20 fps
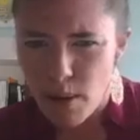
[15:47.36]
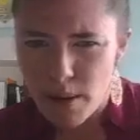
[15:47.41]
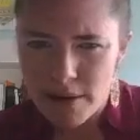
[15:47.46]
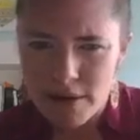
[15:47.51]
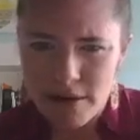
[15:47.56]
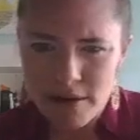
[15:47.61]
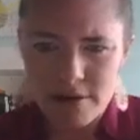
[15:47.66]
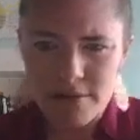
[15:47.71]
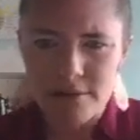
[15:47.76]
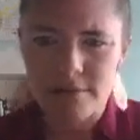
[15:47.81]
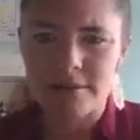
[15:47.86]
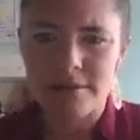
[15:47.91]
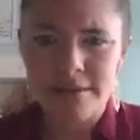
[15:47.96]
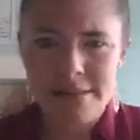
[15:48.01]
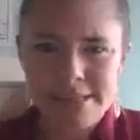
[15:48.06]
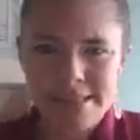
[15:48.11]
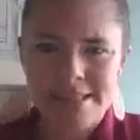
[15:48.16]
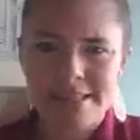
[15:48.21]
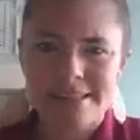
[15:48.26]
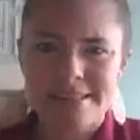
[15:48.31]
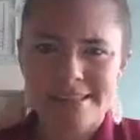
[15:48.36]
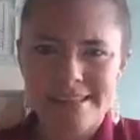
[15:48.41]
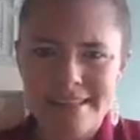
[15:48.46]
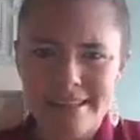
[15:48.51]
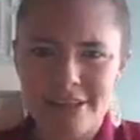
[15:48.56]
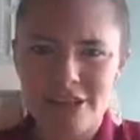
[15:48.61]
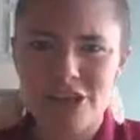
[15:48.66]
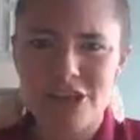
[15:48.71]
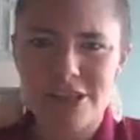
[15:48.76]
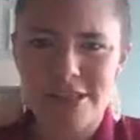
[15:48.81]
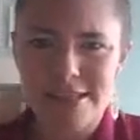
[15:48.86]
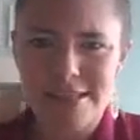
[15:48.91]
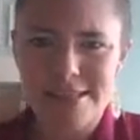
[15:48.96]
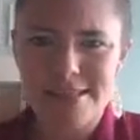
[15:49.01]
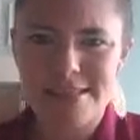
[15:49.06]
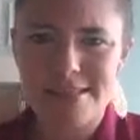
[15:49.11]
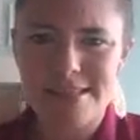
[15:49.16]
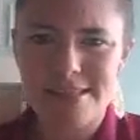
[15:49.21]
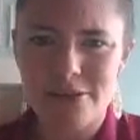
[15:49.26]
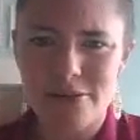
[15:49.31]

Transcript: 1 1/4 inches.